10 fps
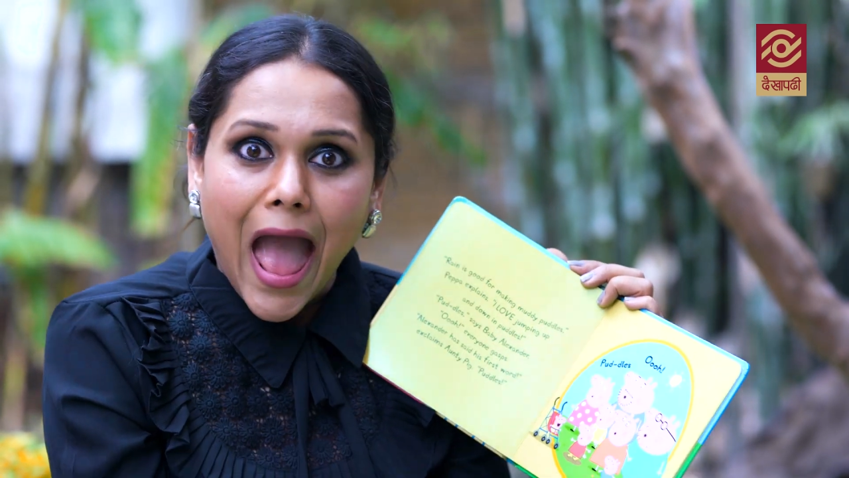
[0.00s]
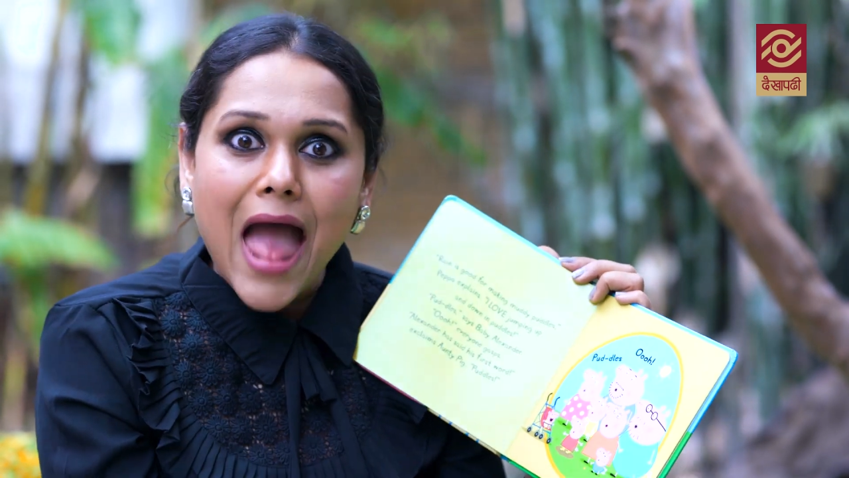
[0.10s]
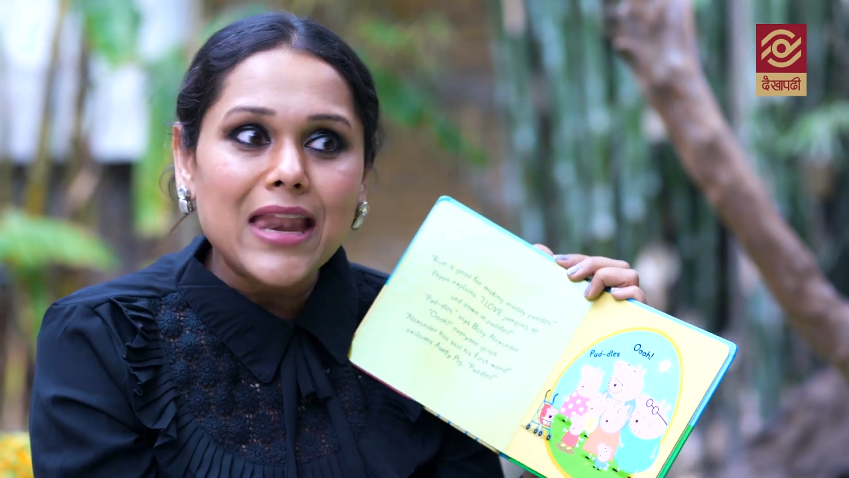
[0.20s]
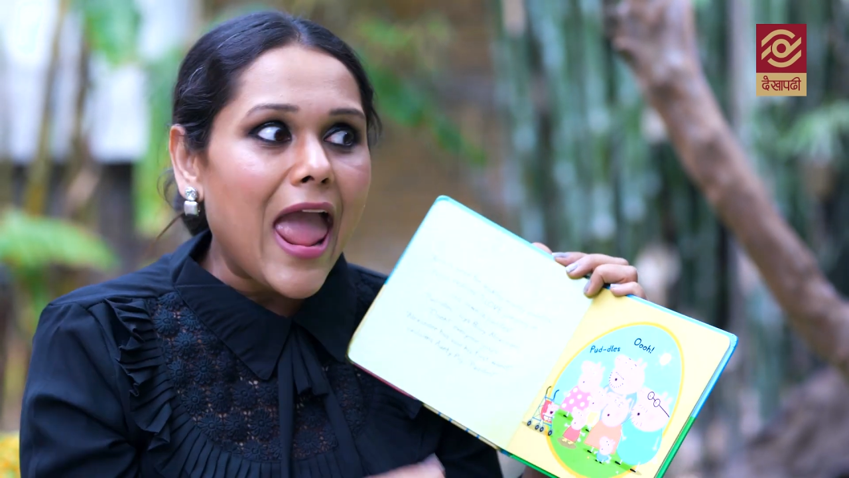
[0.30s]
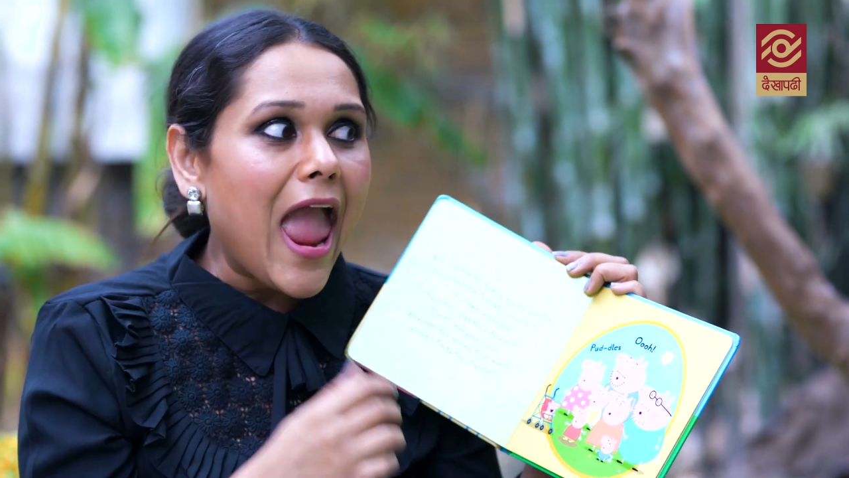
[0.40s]

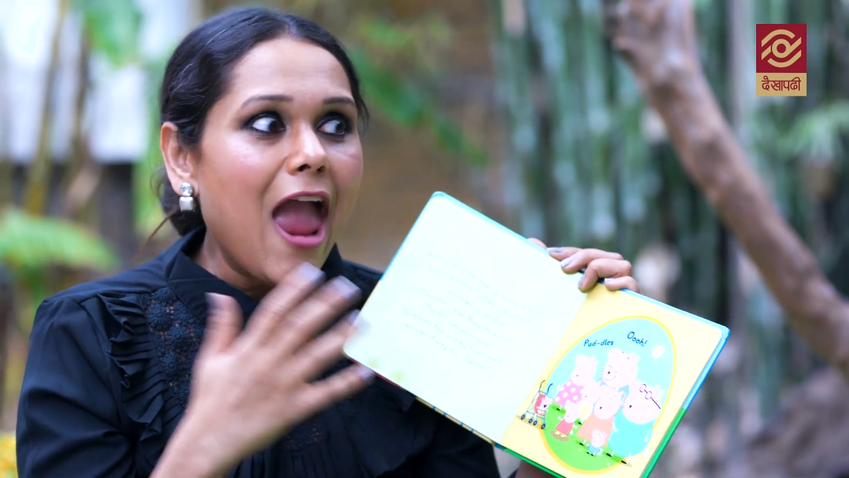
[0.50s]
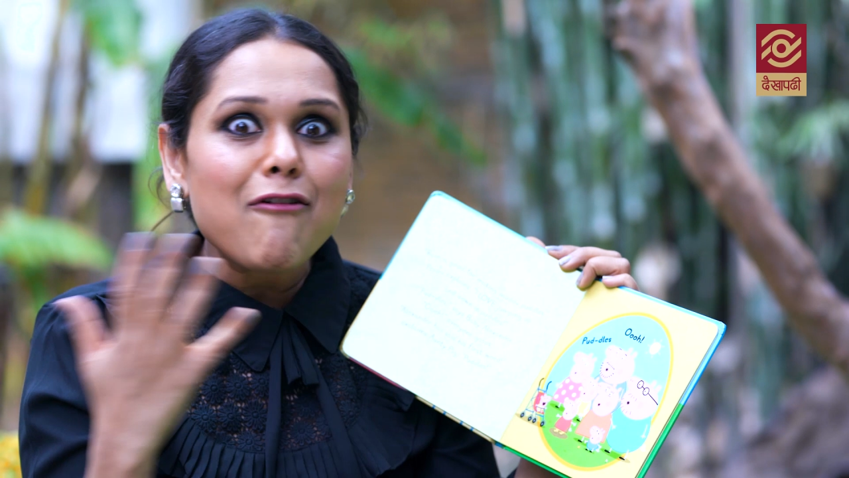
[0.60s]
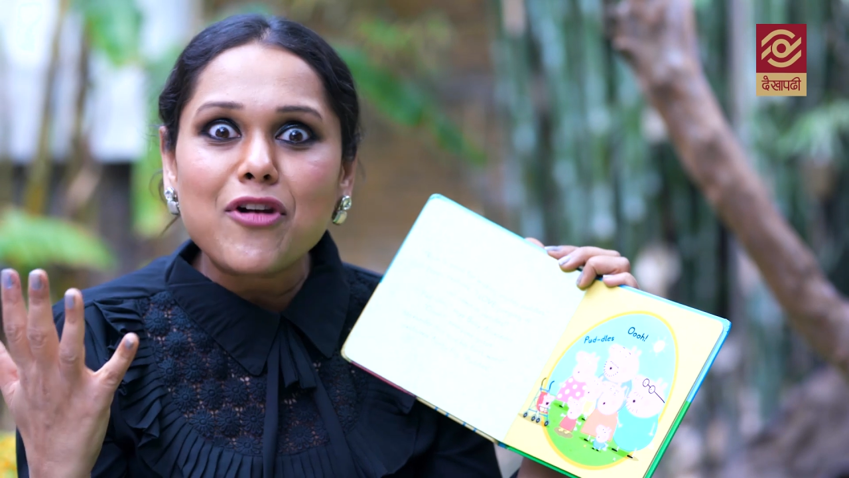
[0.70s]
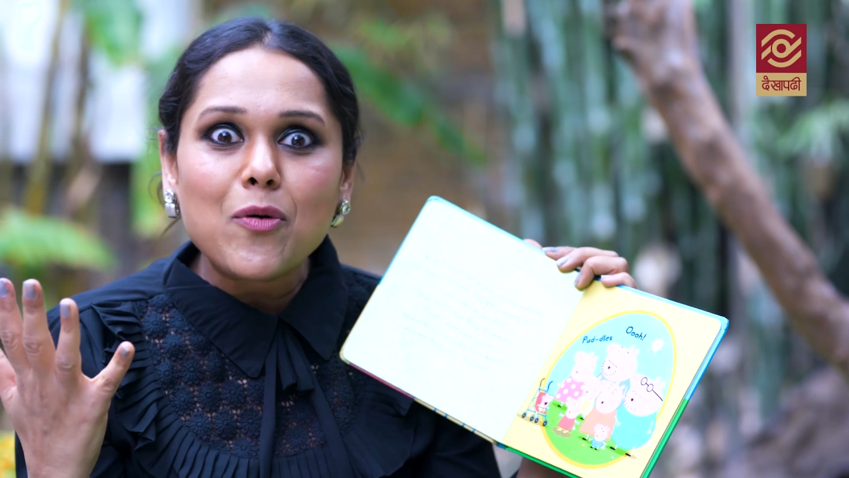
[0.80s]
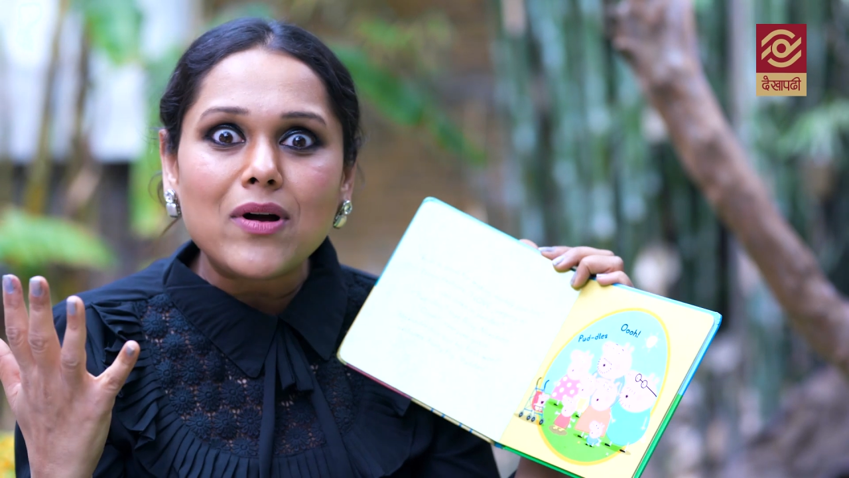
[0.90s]
And
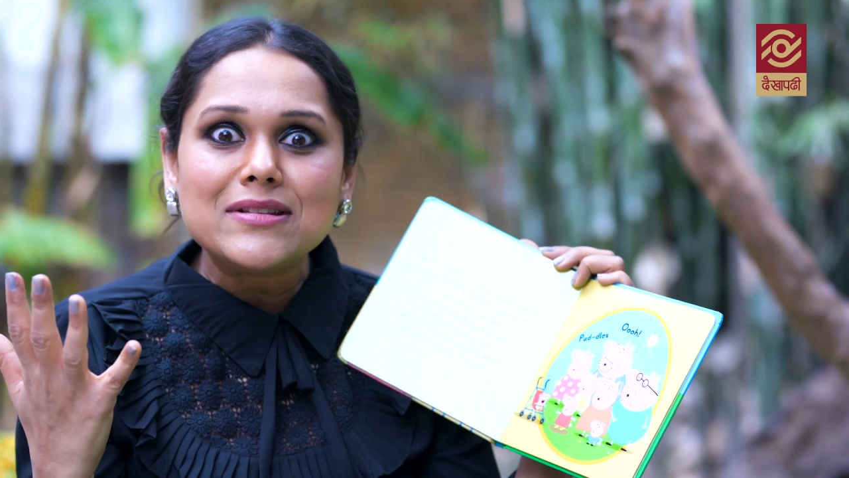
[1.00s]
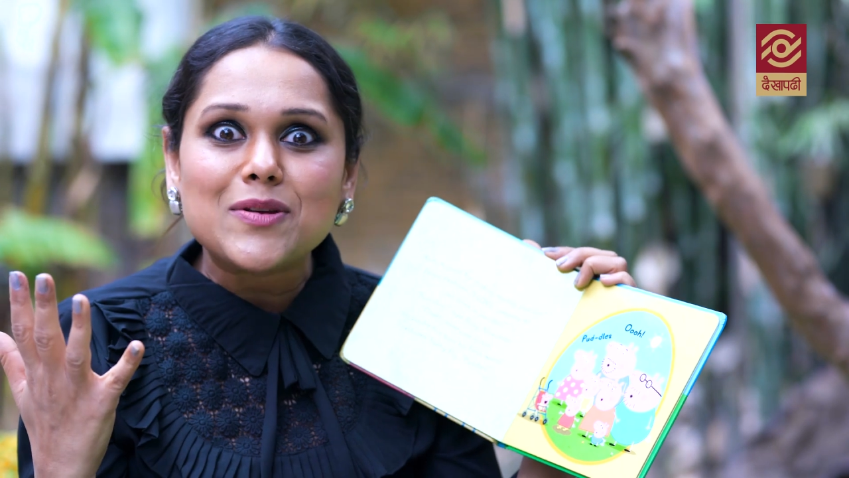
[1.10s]
everyone's